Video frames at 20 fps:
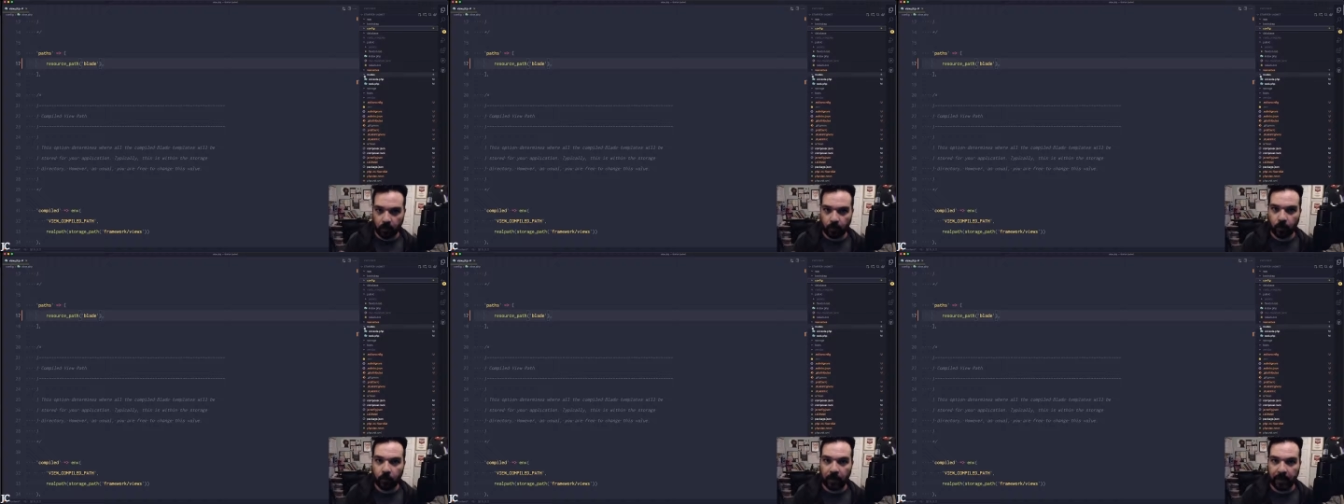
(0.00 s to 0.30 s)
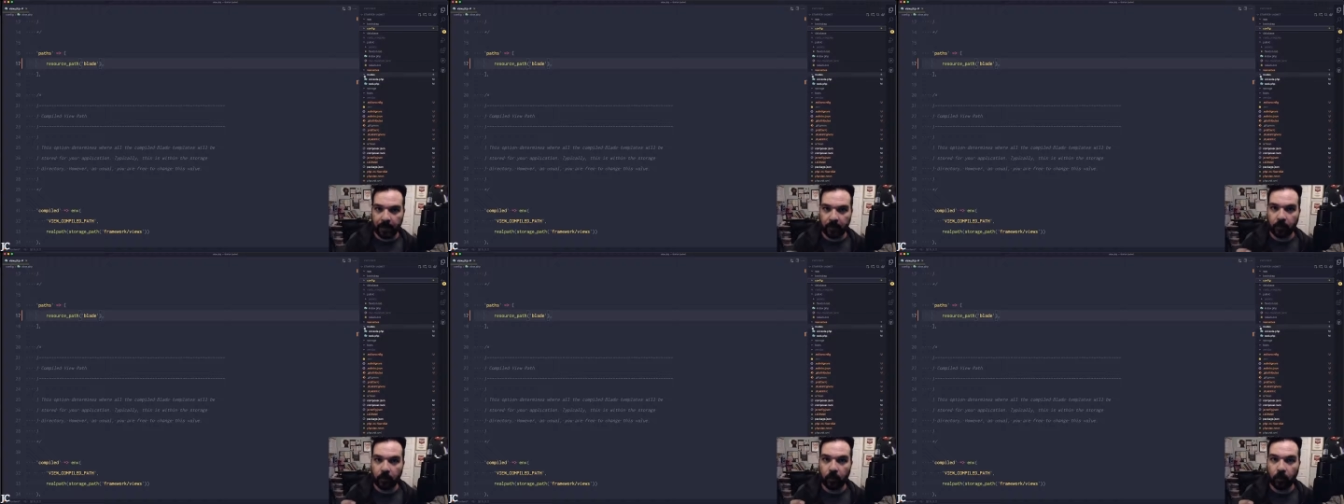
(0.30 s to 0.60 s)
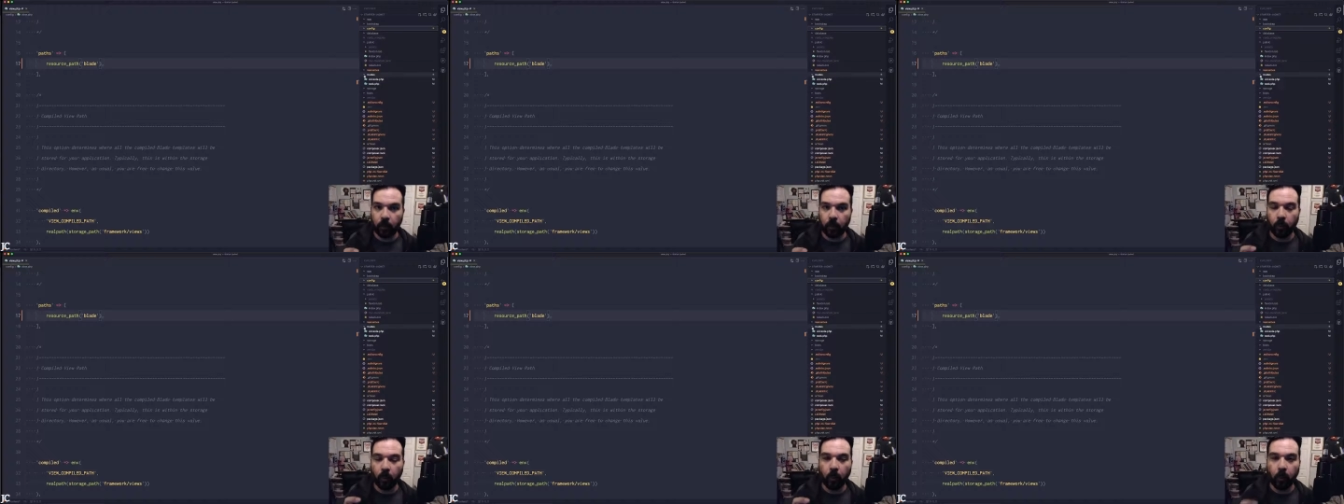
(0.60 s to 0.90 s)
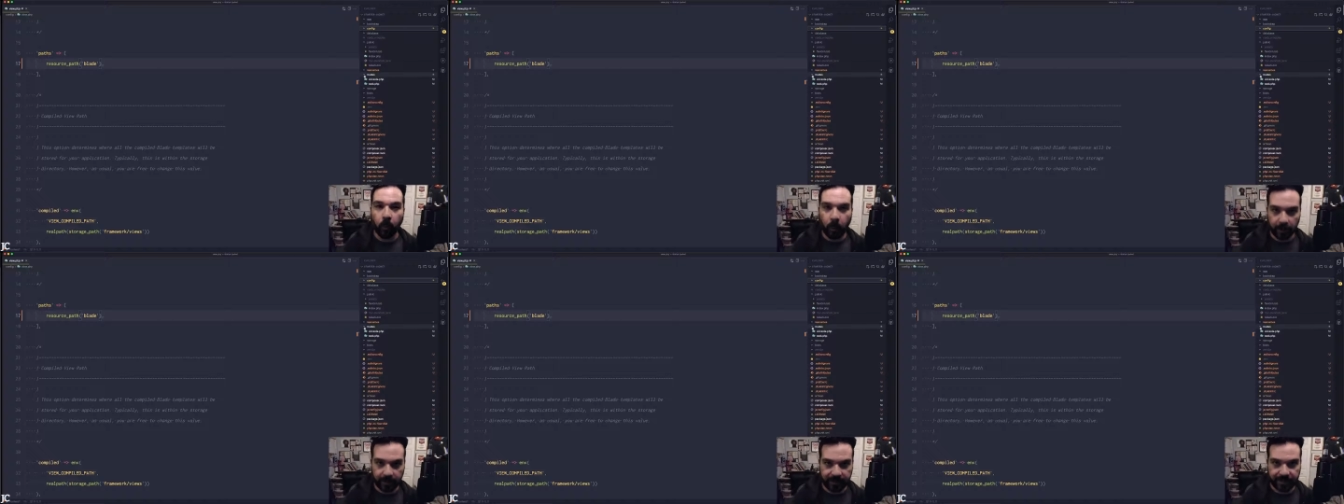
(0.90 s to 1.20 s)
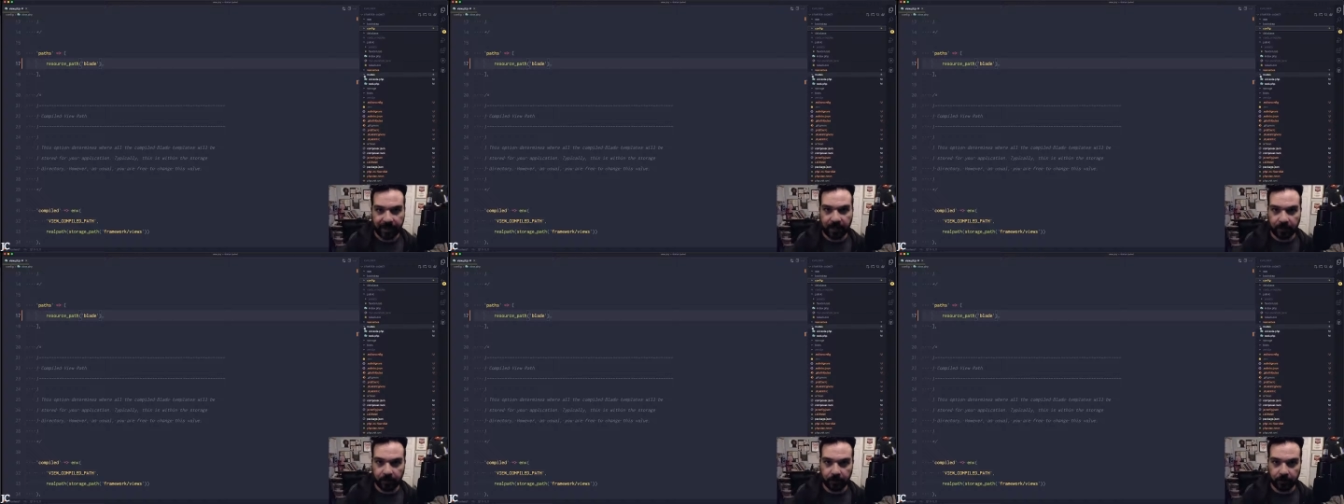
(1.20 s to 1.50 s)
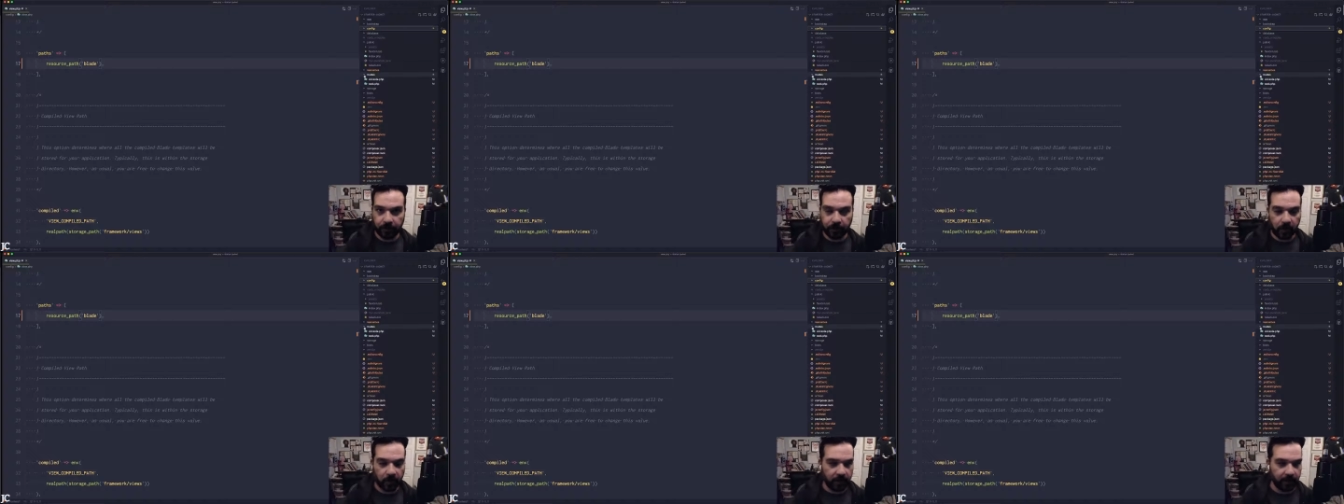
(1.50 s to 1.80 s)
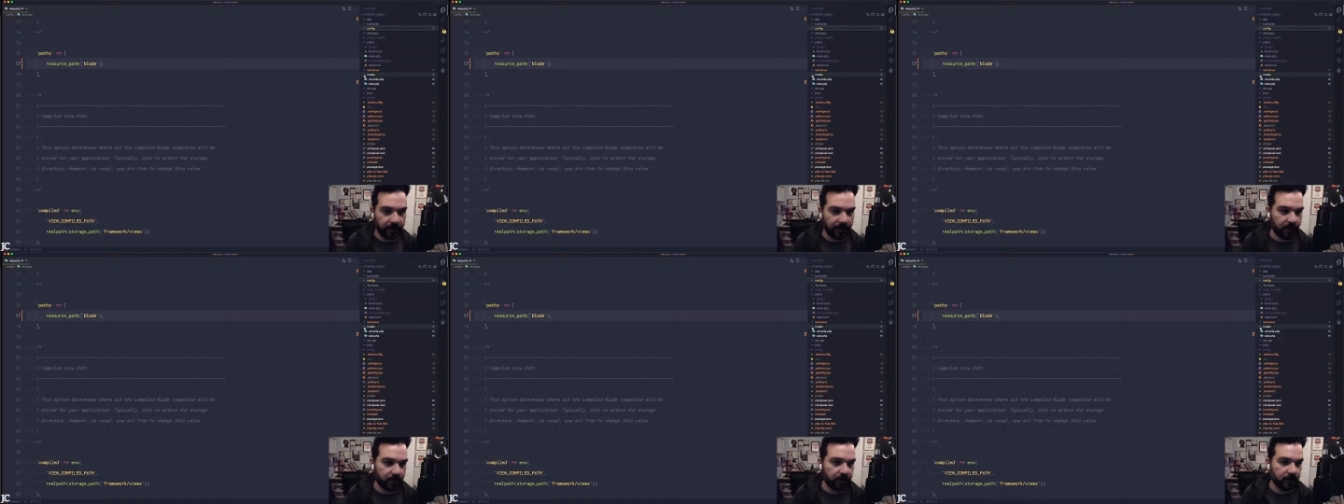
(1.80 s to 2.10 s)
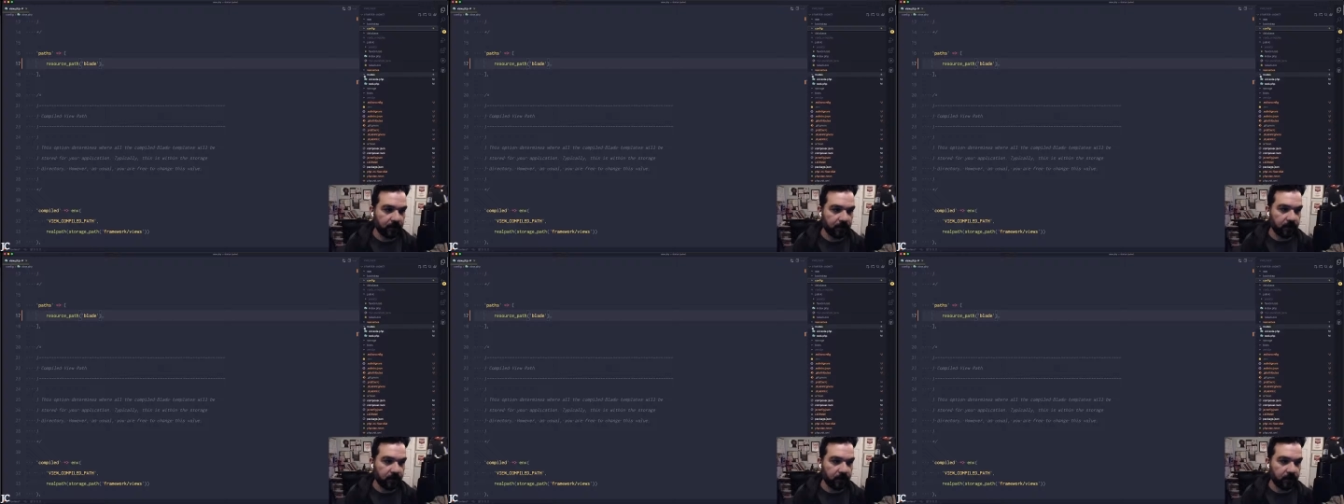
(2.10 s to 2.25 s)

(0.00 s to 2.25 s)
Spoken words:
wait, what exactly are you talking about?